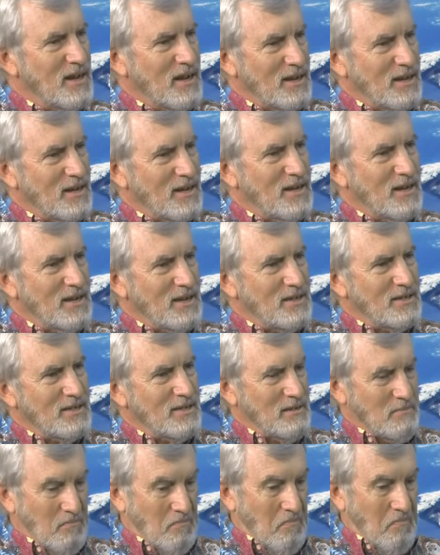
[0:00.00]
techniques
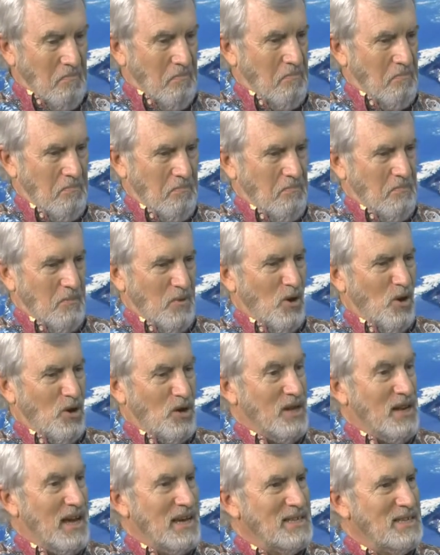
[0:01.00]

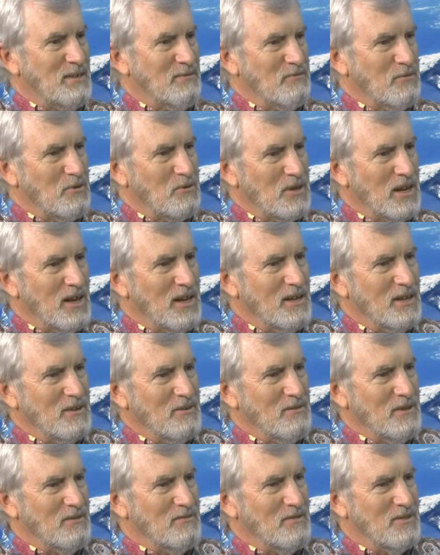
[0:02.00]
on an active
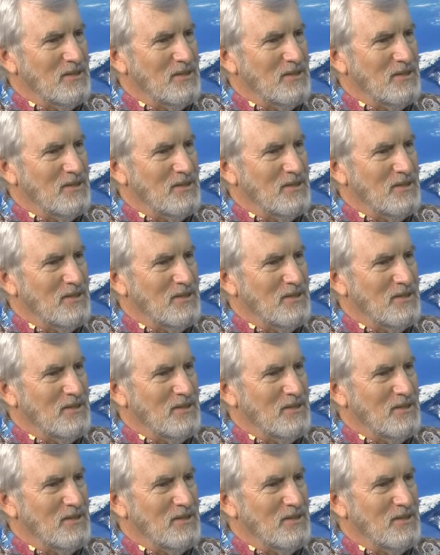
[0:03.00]
volcano even?